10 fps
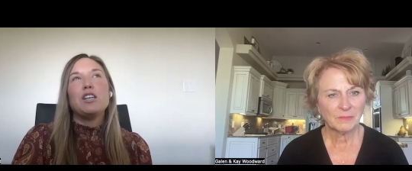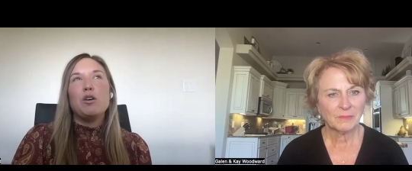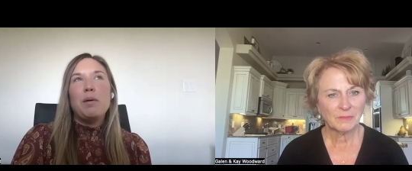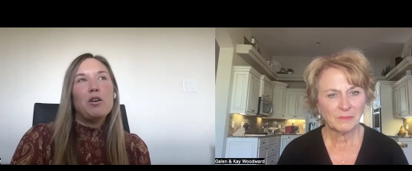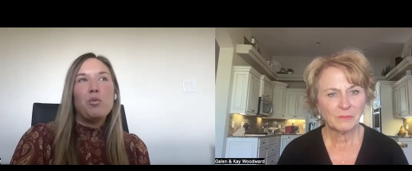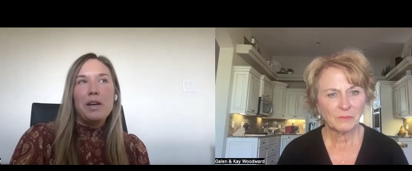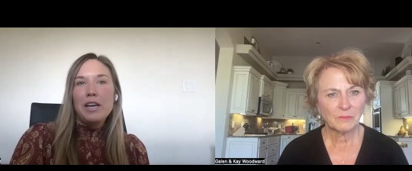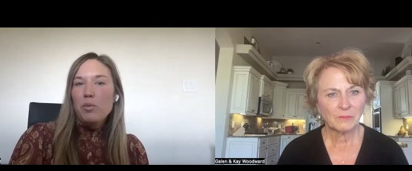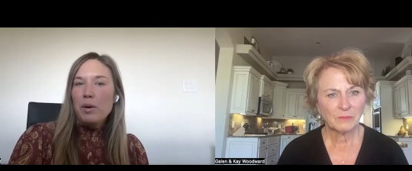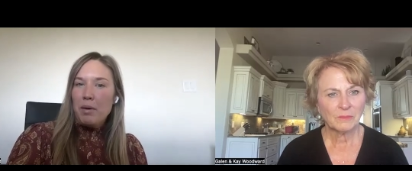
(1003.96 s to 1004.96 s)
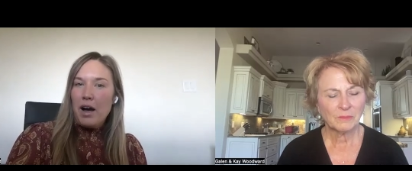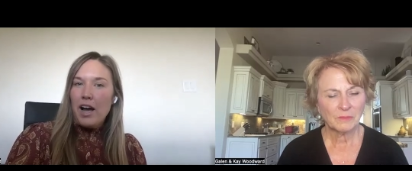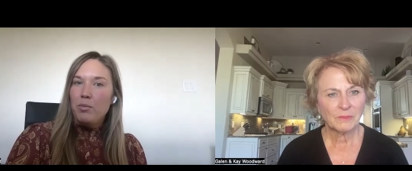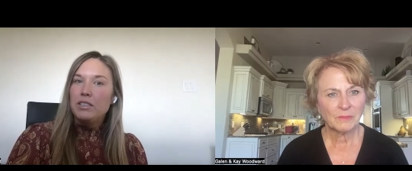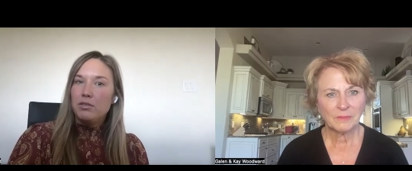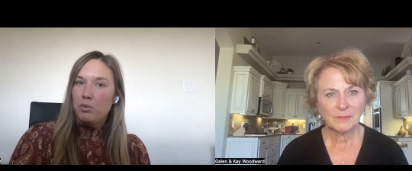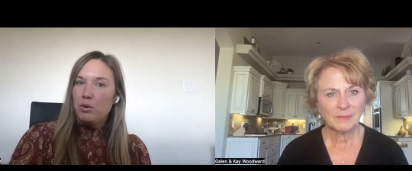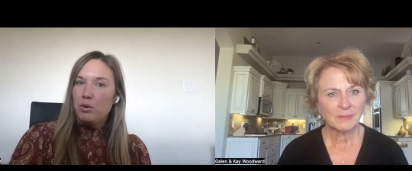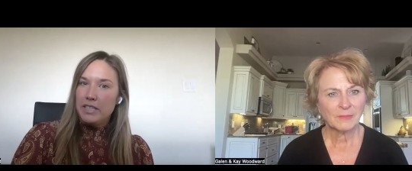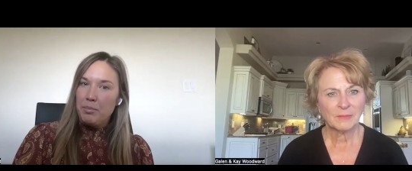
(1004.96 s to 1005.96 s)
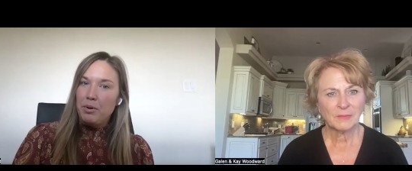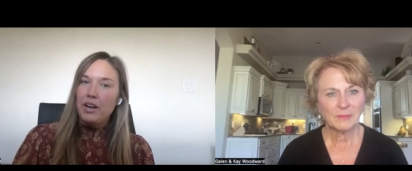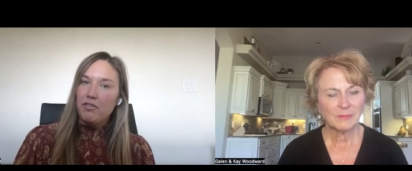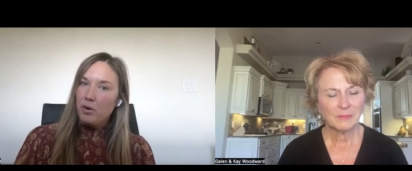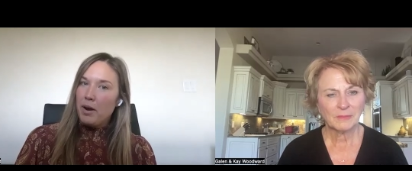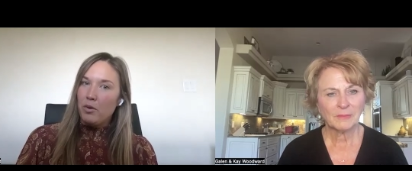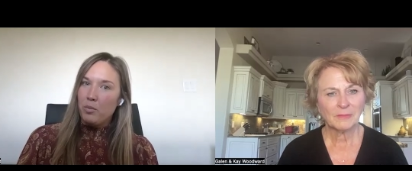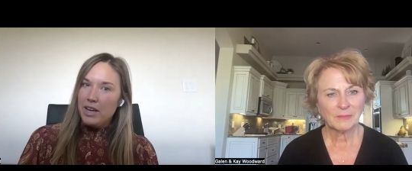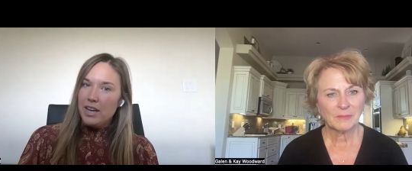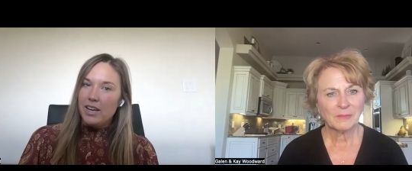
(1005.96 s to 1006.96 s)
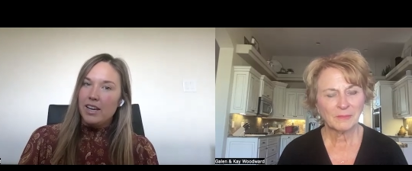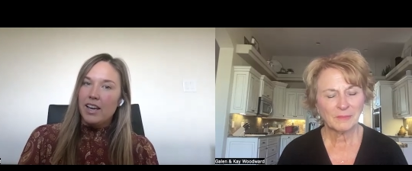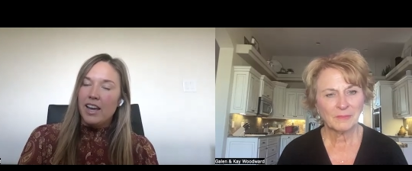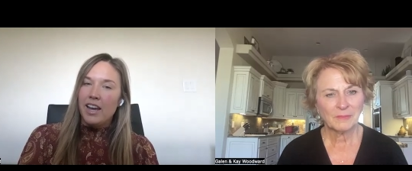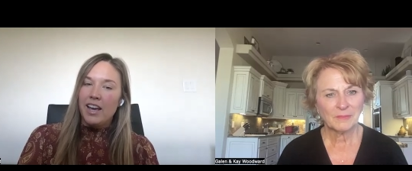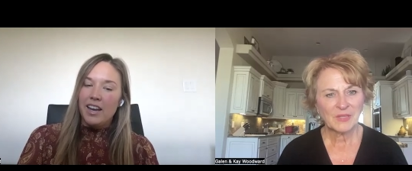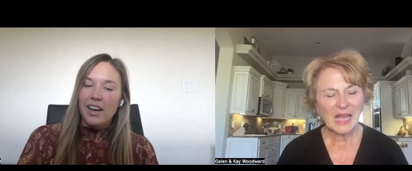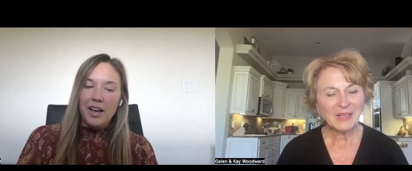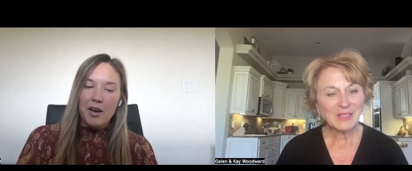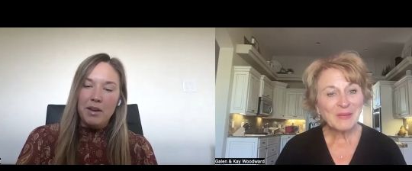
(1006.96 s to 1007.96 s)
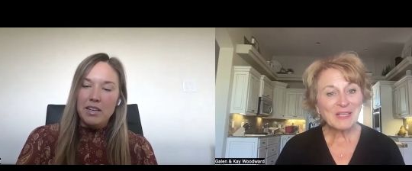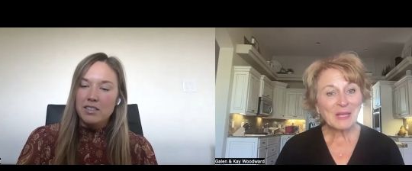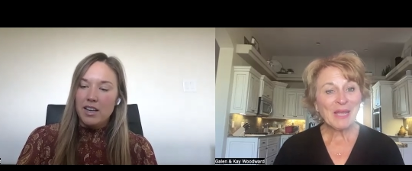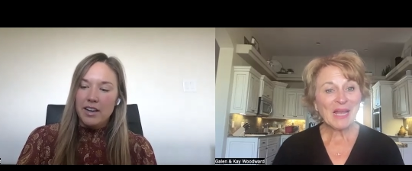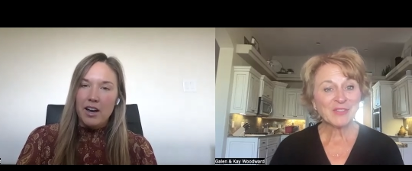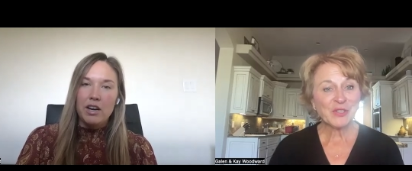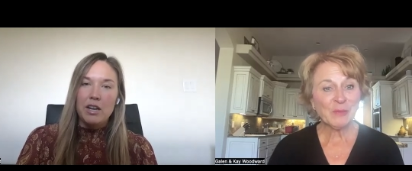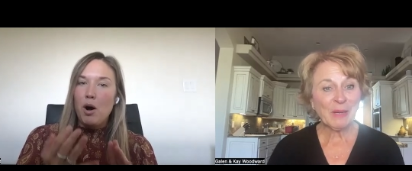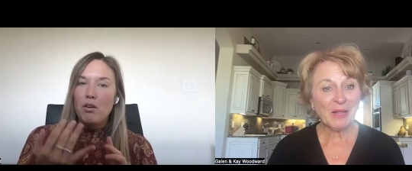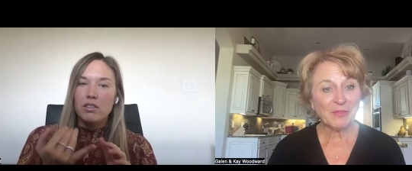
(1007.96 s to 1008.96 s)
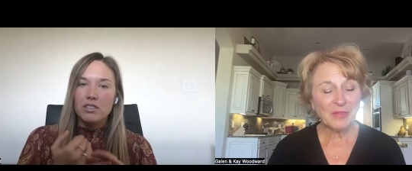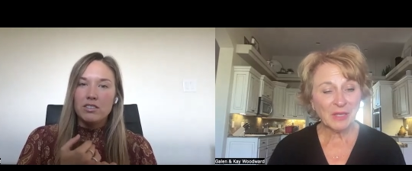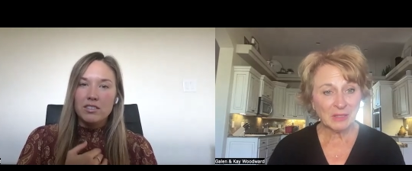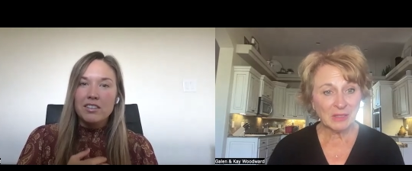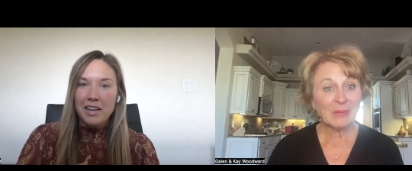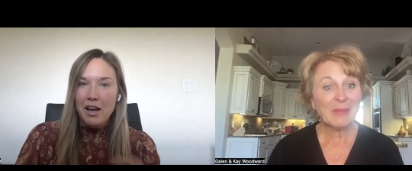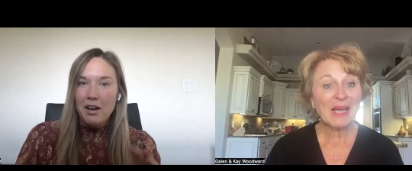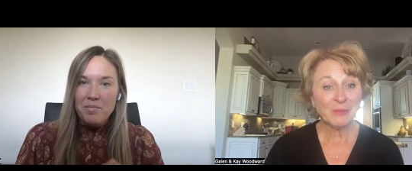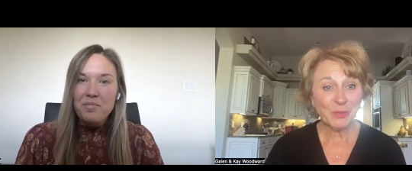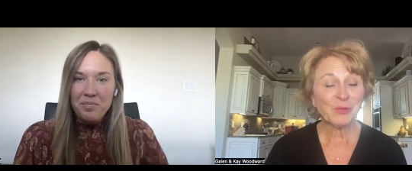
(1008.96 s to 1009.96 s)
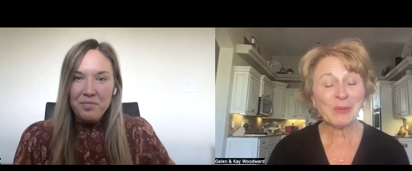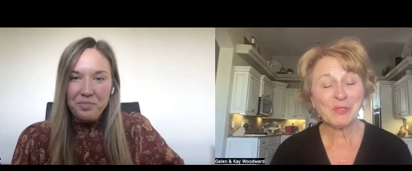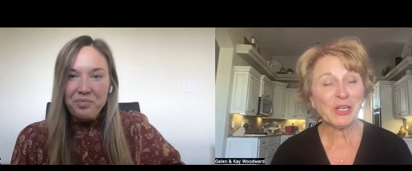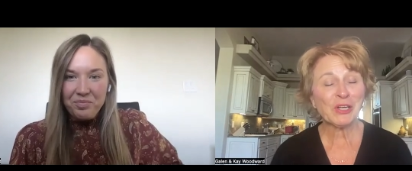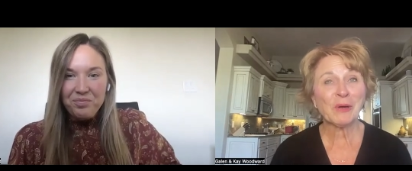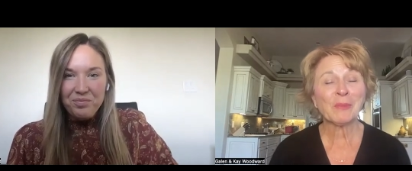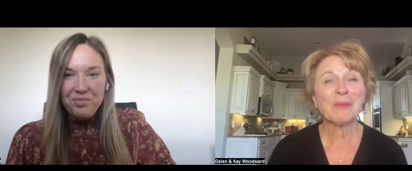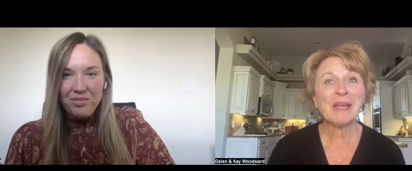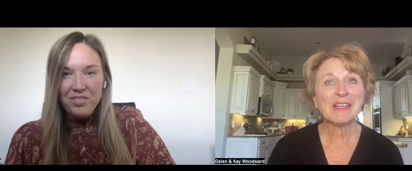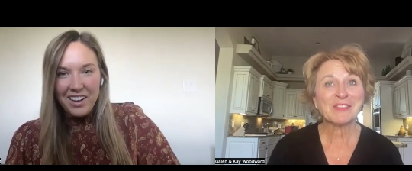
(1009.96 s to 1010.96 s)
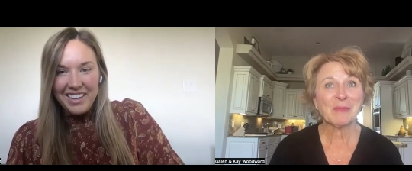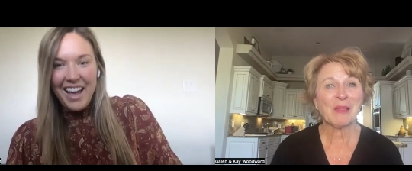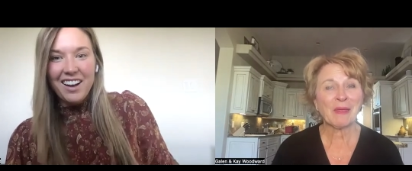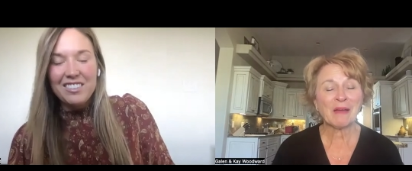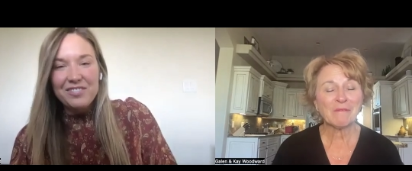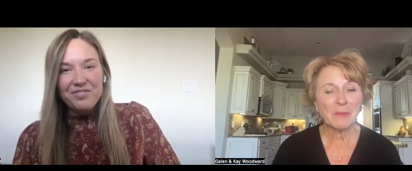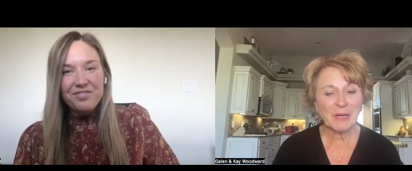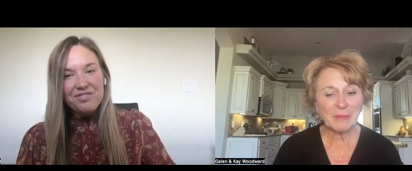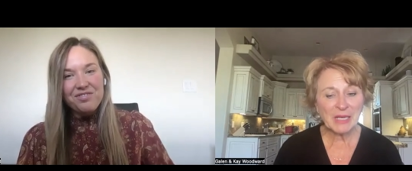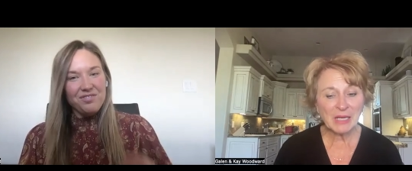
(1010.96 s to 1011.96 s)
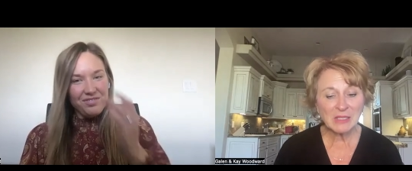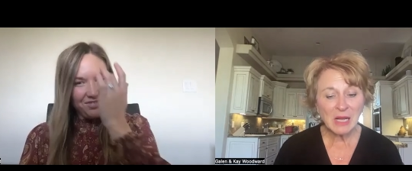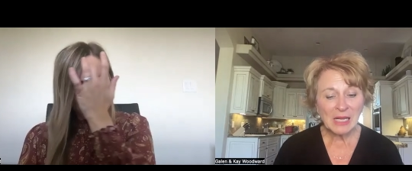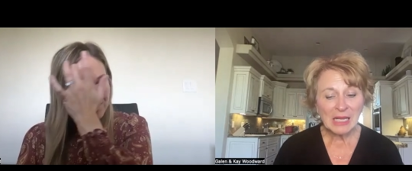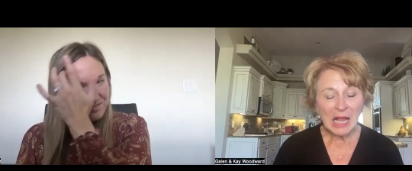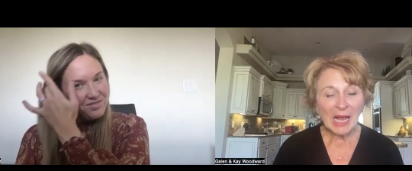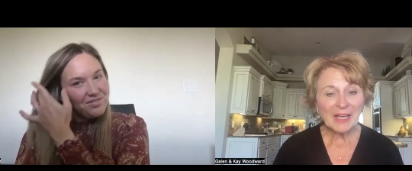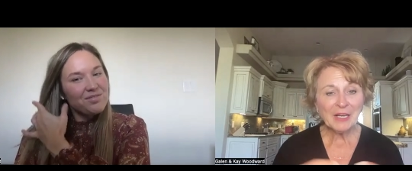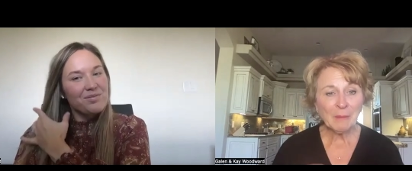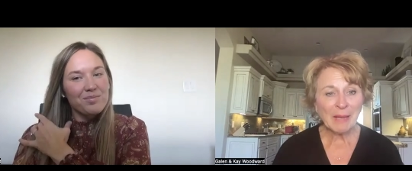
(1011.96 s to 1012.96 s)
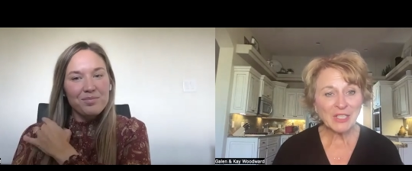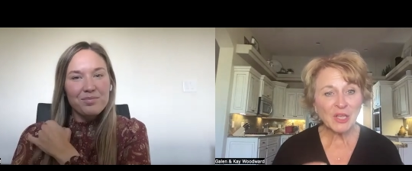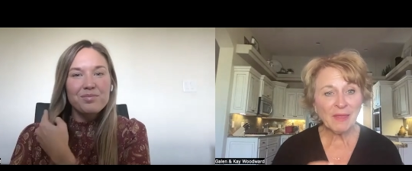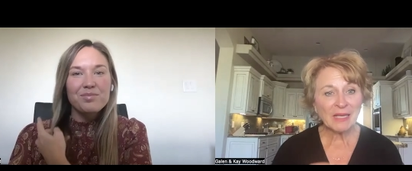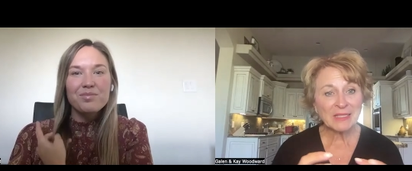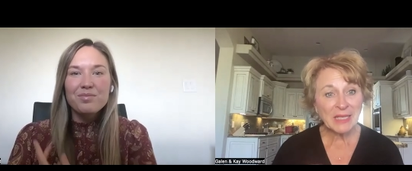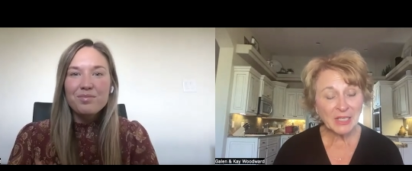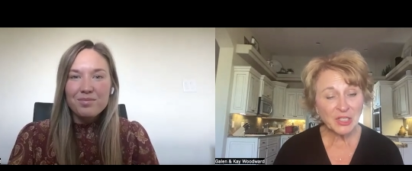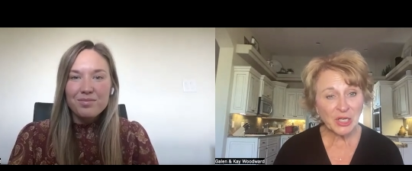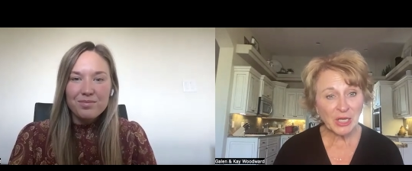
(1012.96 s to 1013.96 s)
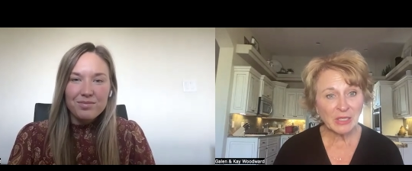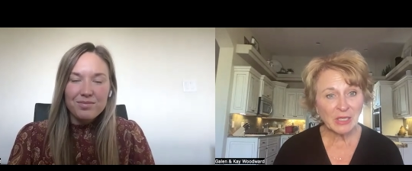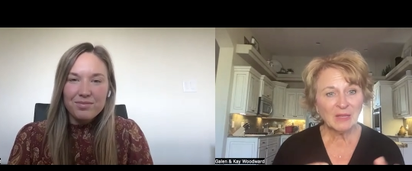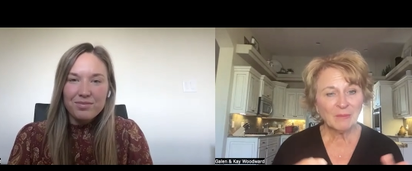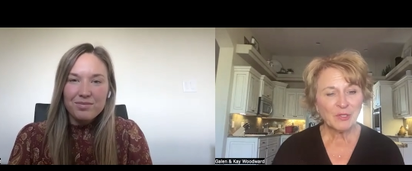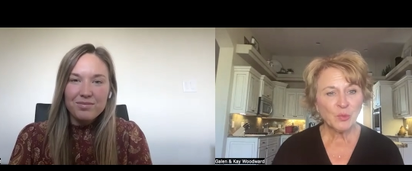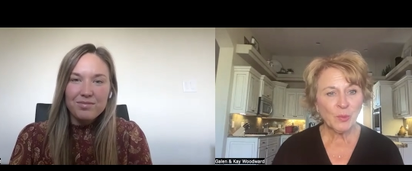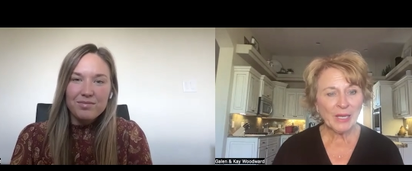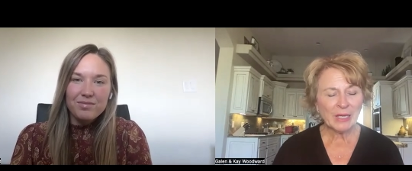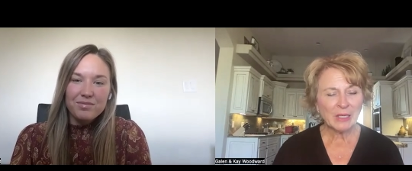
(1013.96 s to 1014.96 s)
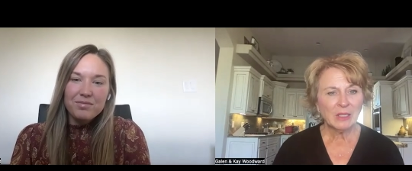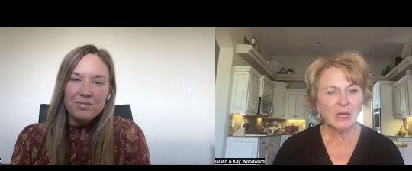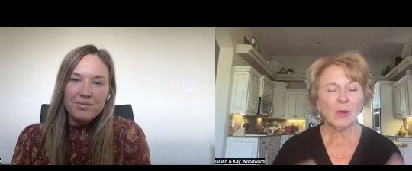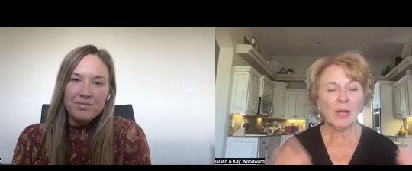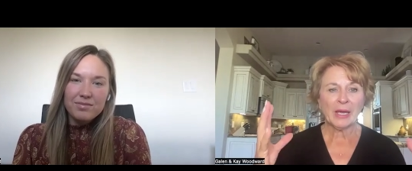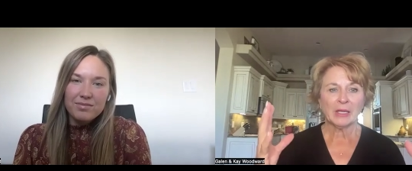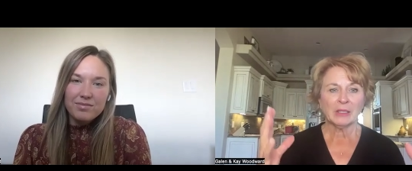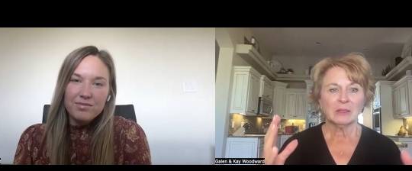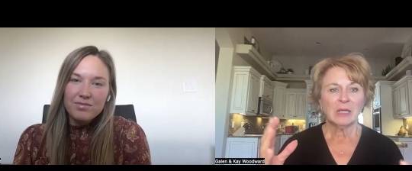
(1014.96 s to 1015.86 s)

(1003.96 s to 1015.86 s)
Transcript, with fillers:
Speaker 1: so, about a week went by. We, we were separated for about a week, and um, he sat down. He called. Let yeah. Me,
Speaker 2: mm-hmm. I'm sorry to interrupt. Let me ask you about yeah. that because I can imagine that tension between, okay,